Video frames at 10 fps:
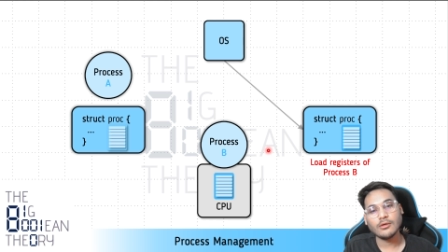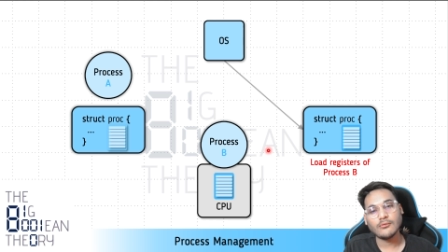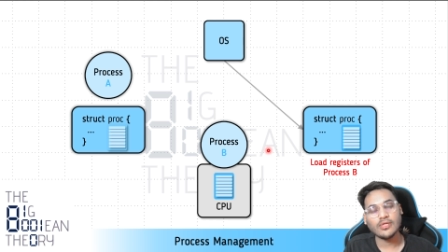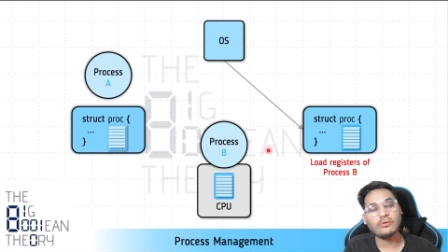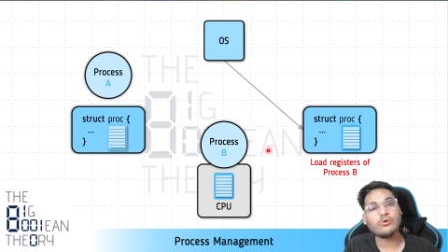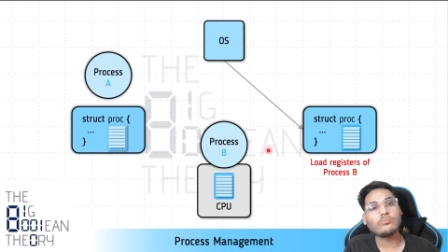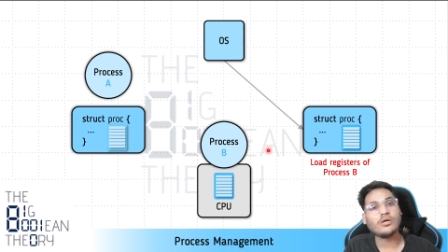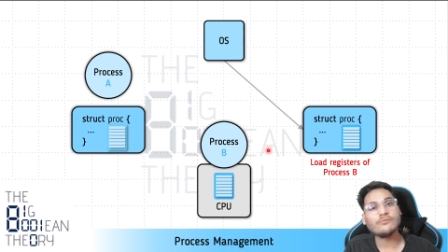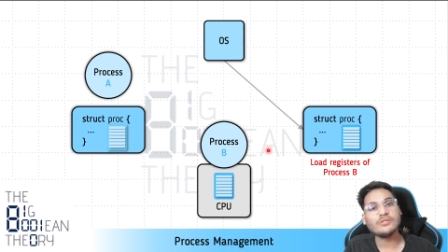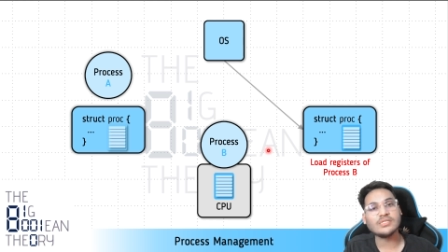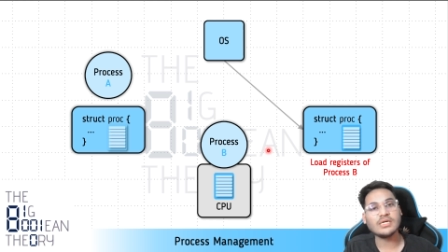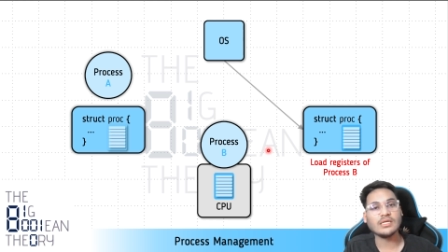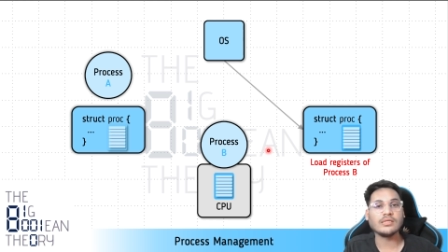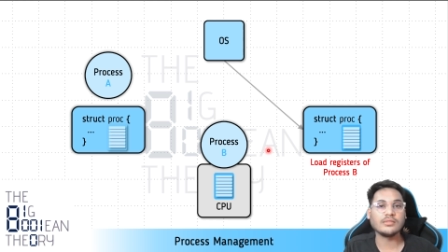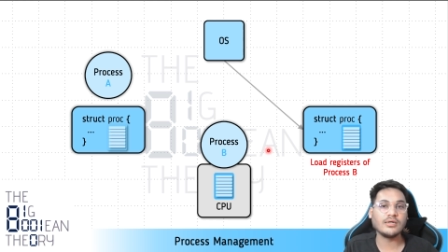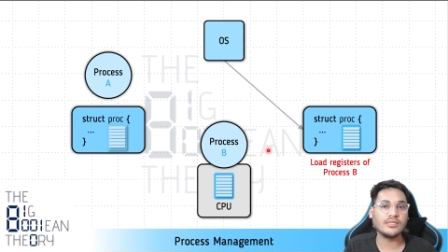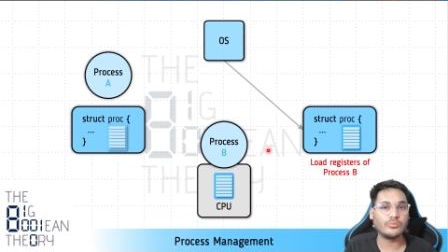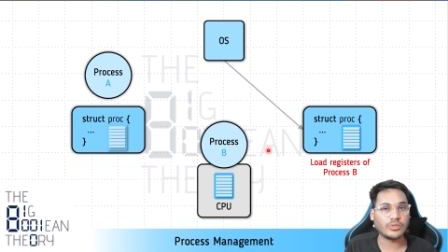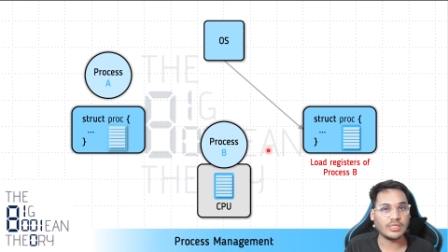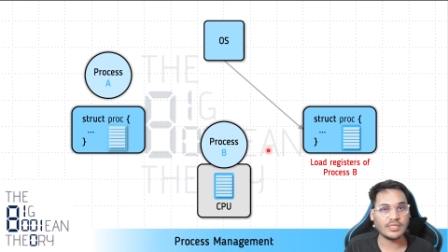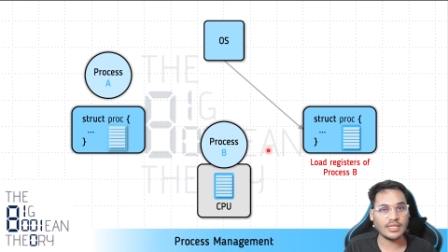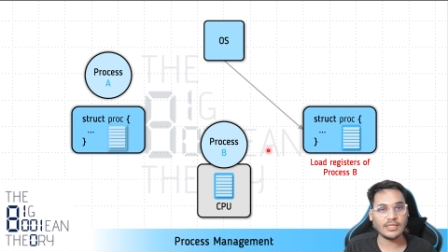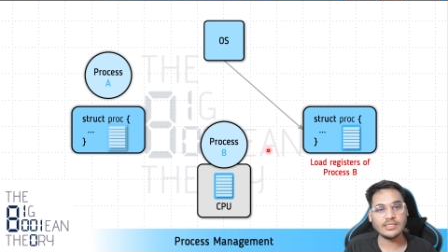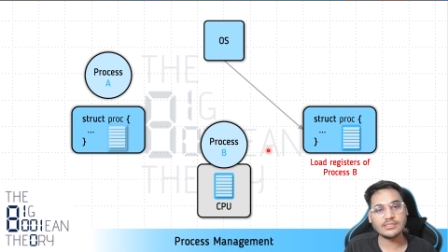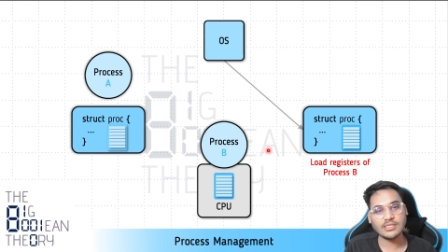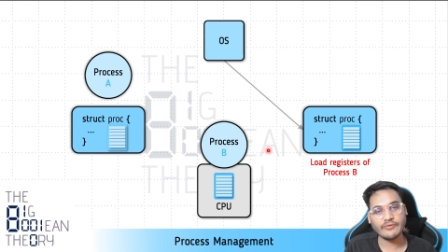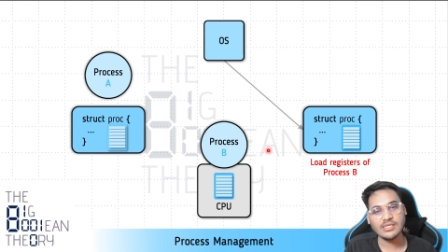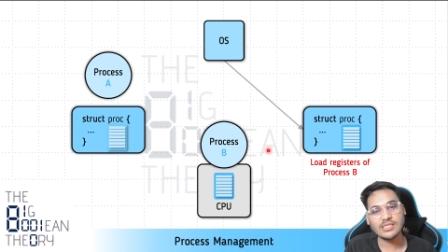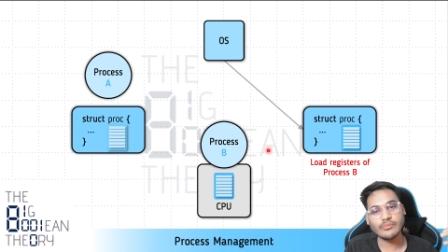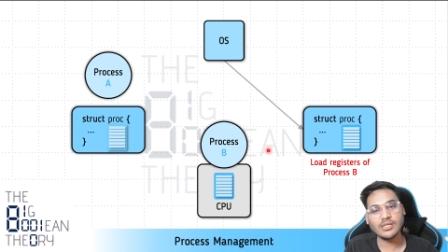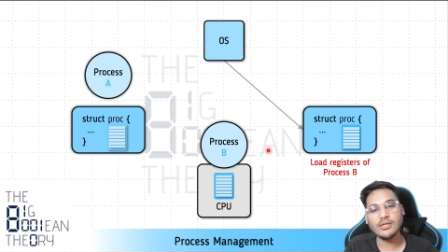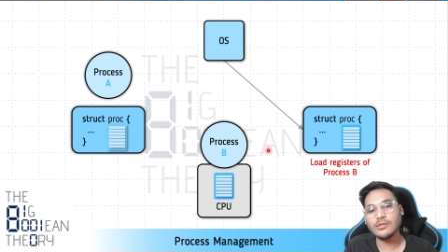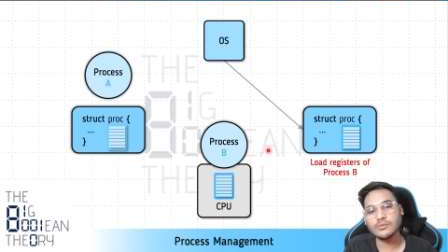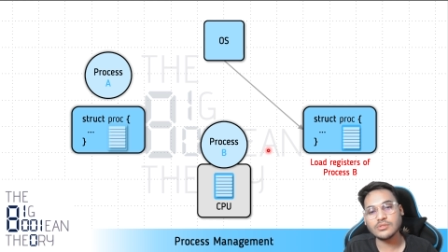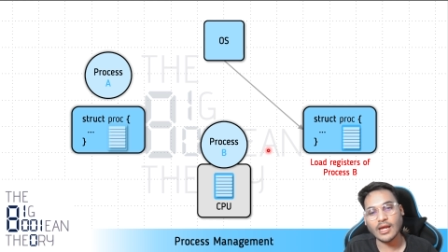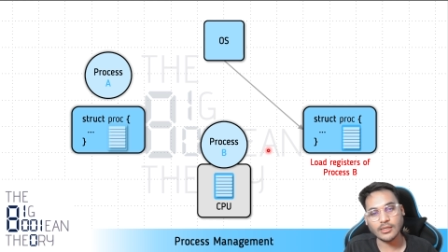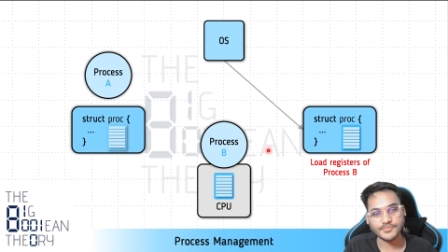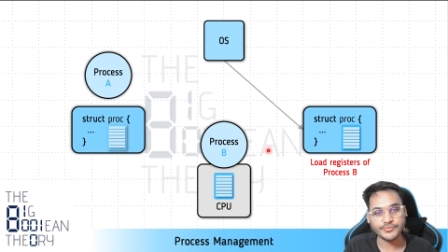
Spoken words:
where the bookmark was there in the other book, right? It's very similar to that.